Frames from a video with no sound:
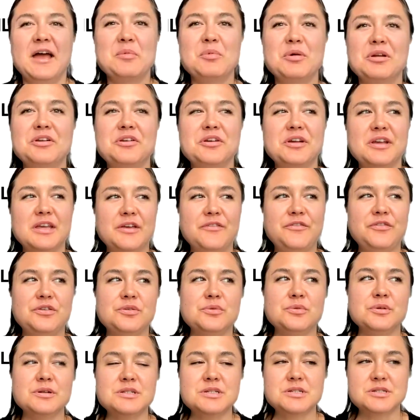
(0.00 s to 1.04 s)
I'm wondering, if
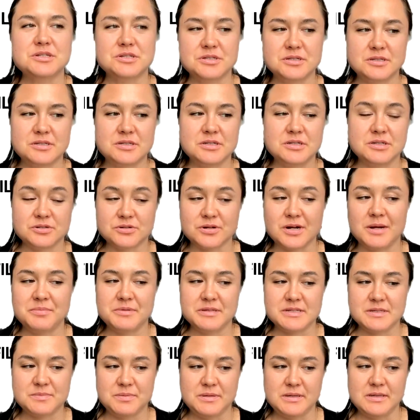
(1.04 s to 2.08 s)
you were to describe
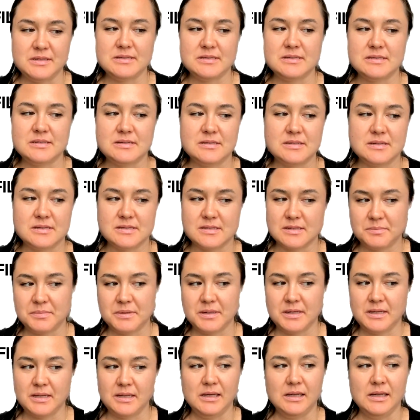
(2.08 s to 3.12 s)
this piece to
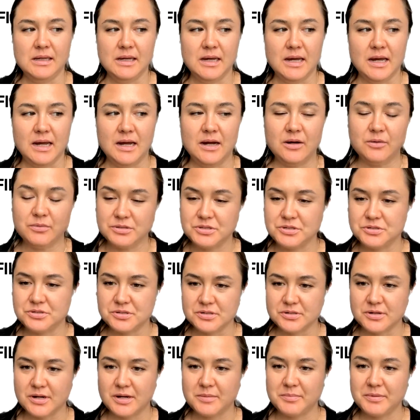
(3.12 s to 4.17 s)
somebody, how would you
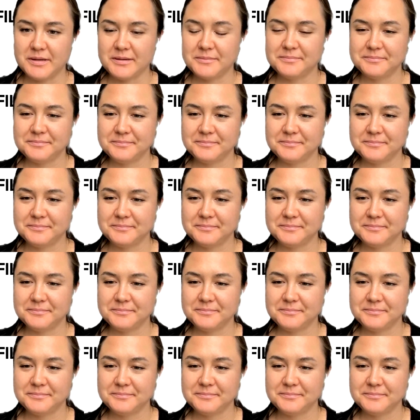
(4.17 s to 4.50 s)
describe it?